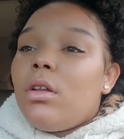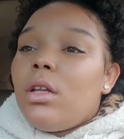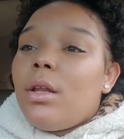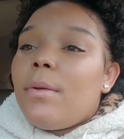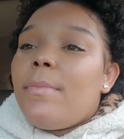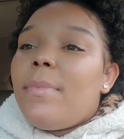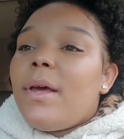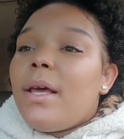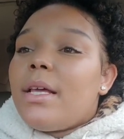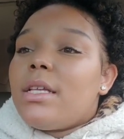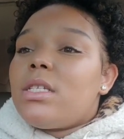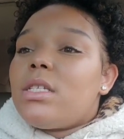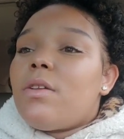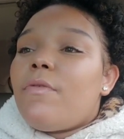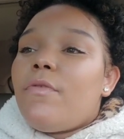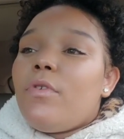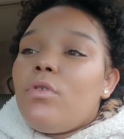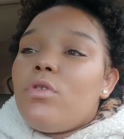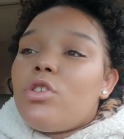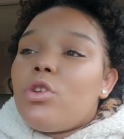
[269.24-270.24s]
the best
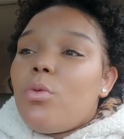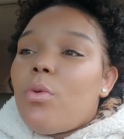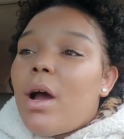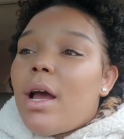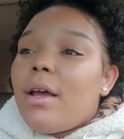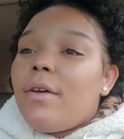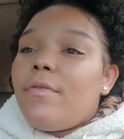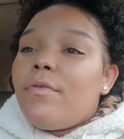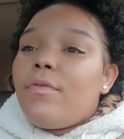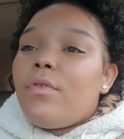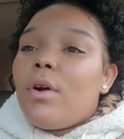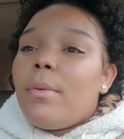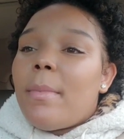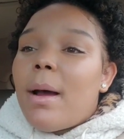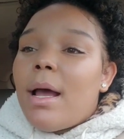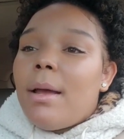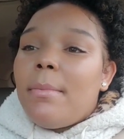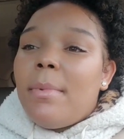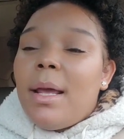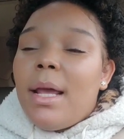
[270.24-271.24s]
future wife for
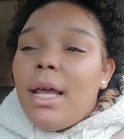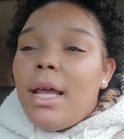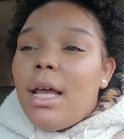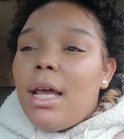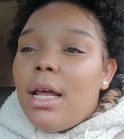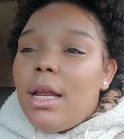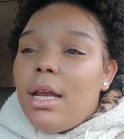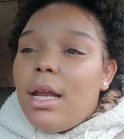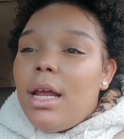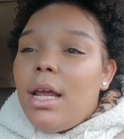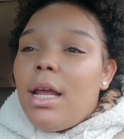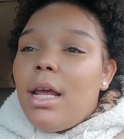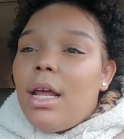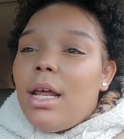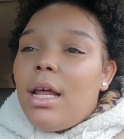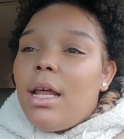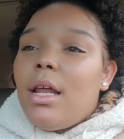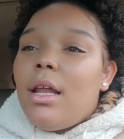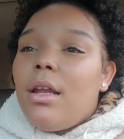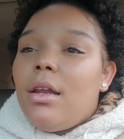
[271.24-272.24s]
my man
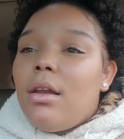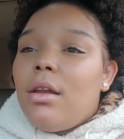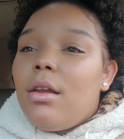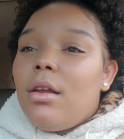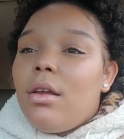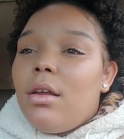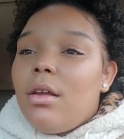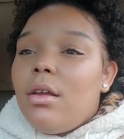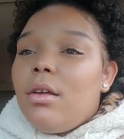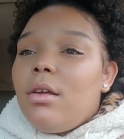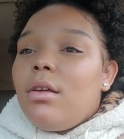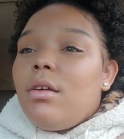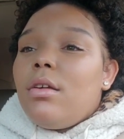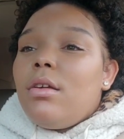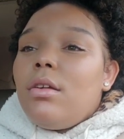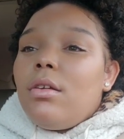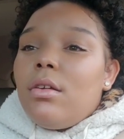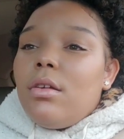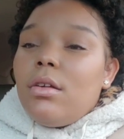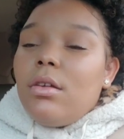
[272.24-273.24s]

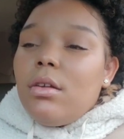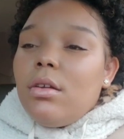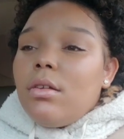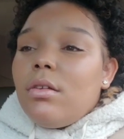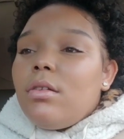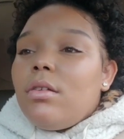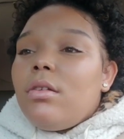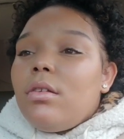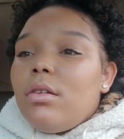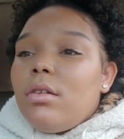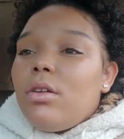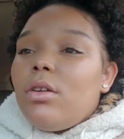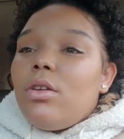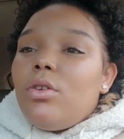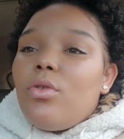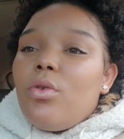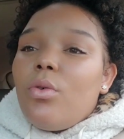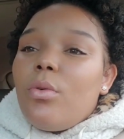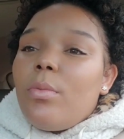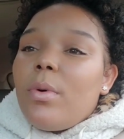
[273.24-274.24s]
and
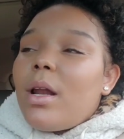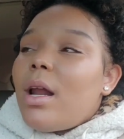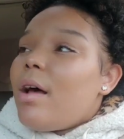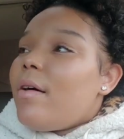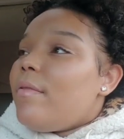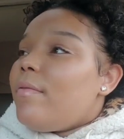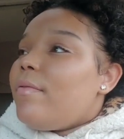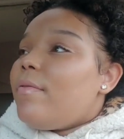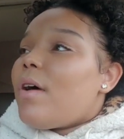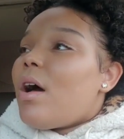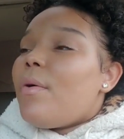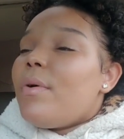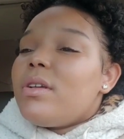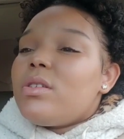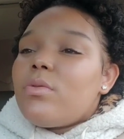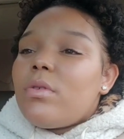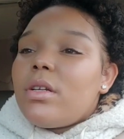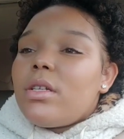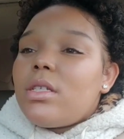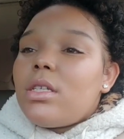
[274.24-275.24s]
doing what I've always
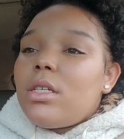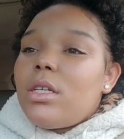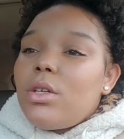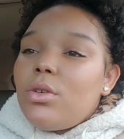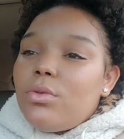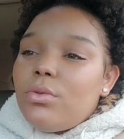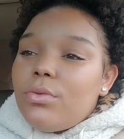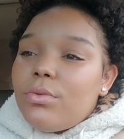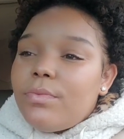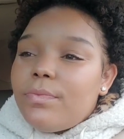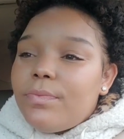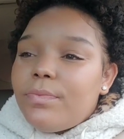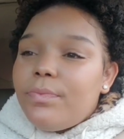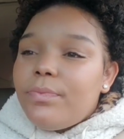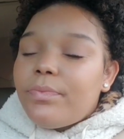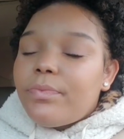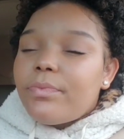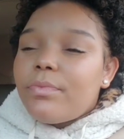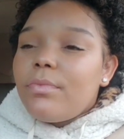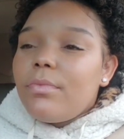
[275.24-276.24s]
wanted to do.
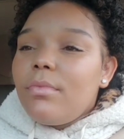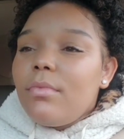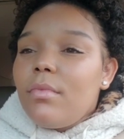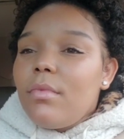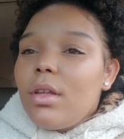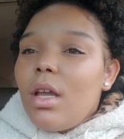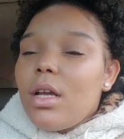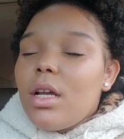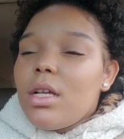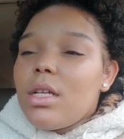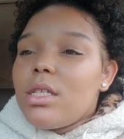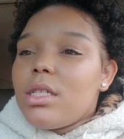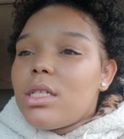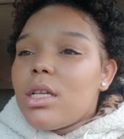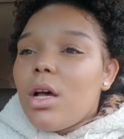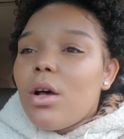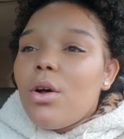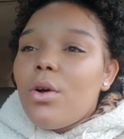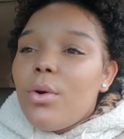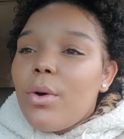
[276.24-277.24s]

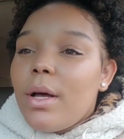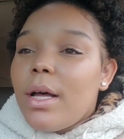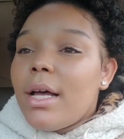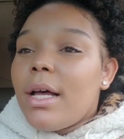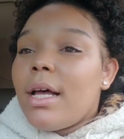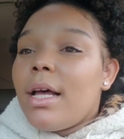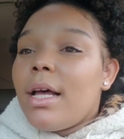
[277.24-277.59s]
So